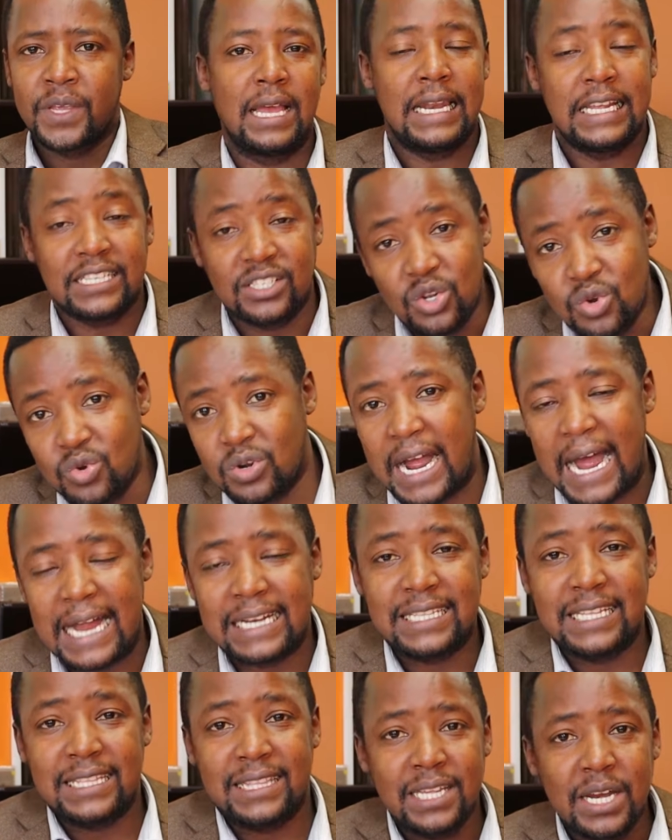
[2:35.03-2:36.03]
Let's look
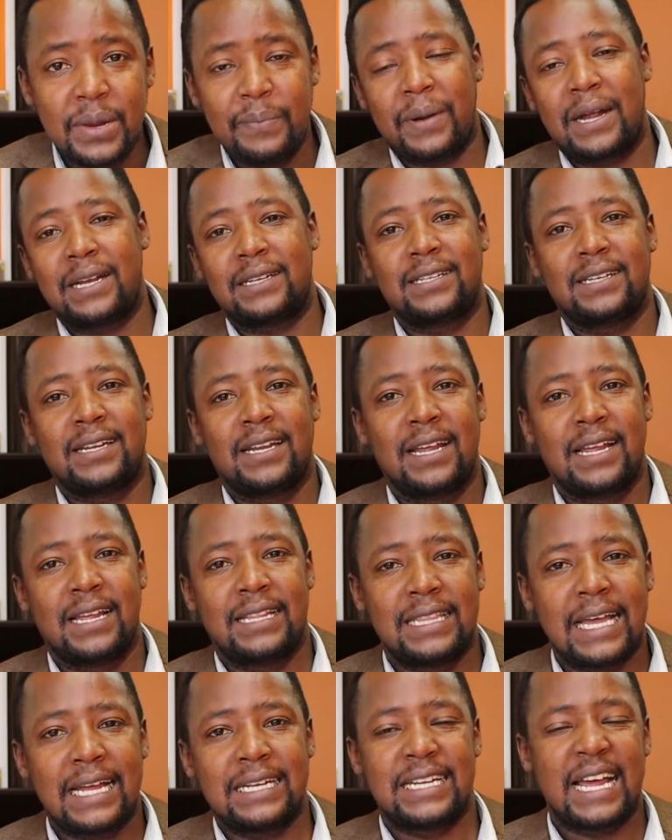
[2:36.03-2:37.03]
at the 3 parts
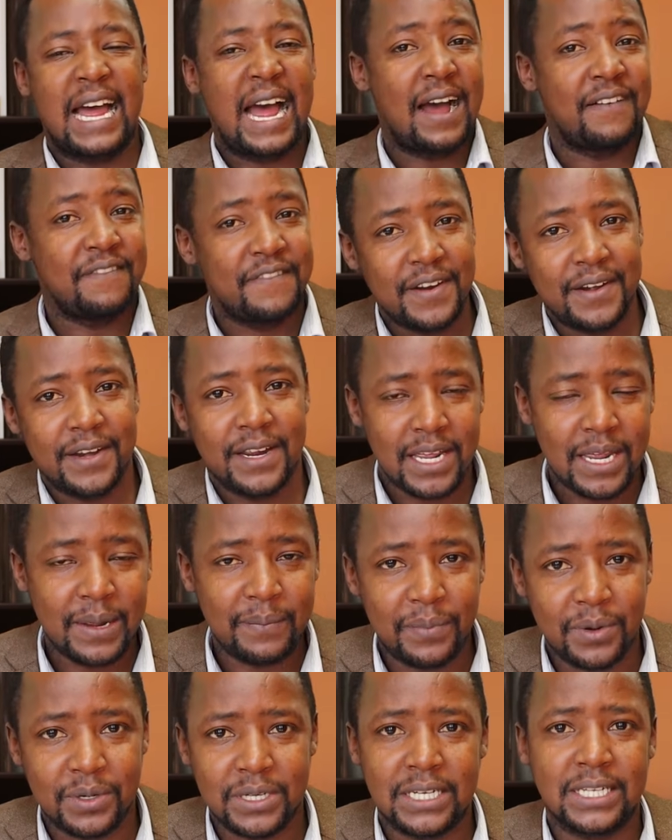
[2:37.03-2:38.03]
that are very
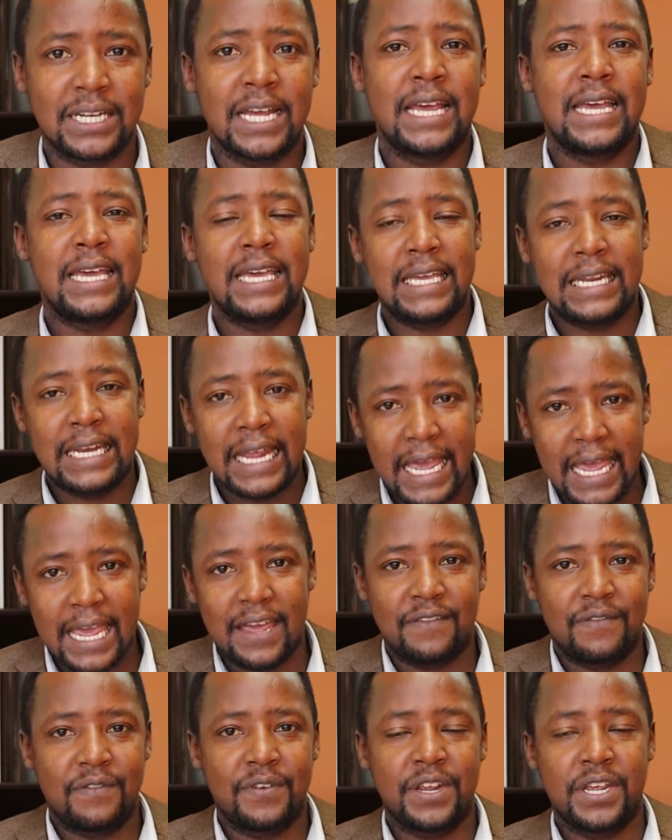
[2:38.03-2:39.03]
important in
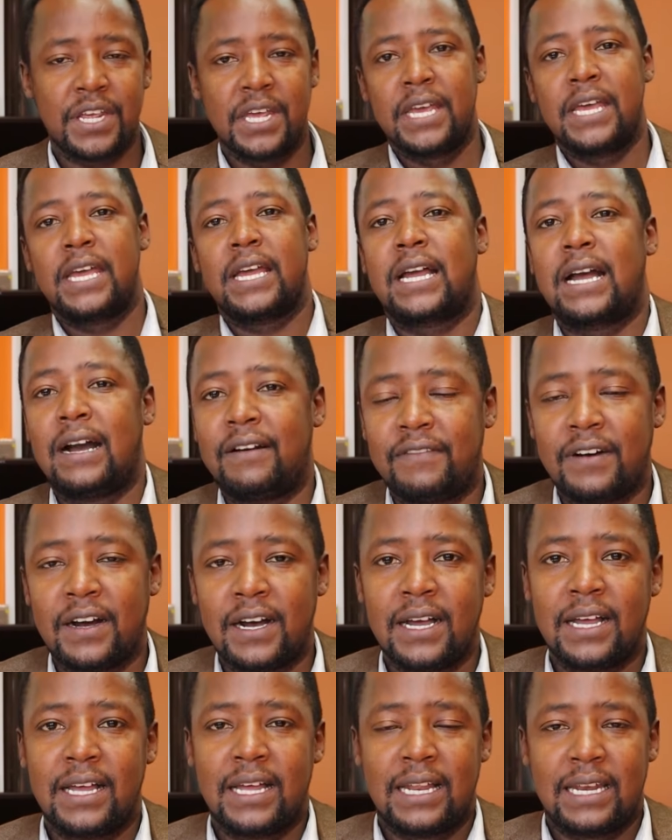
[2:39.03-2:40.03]
every
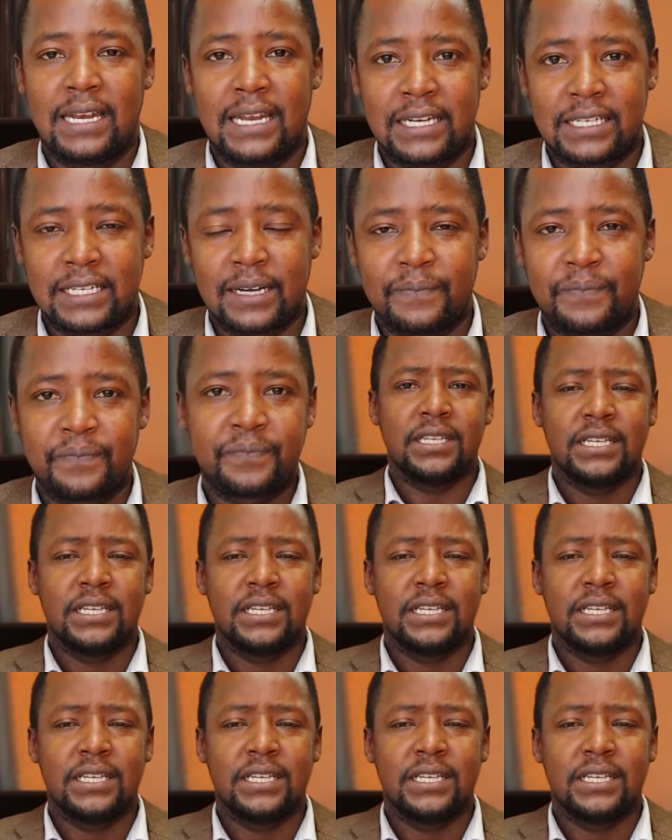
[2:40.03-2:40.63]
cover letter.